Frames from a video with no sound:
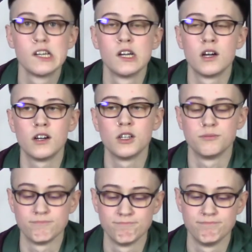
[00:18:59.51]

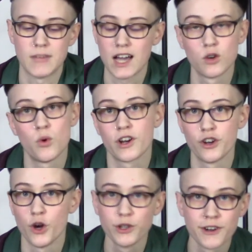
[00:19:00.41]
I don't want to
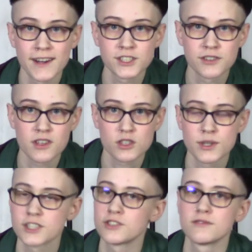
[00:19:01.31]
know your answer to this
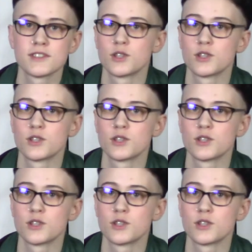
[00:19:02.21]
question, so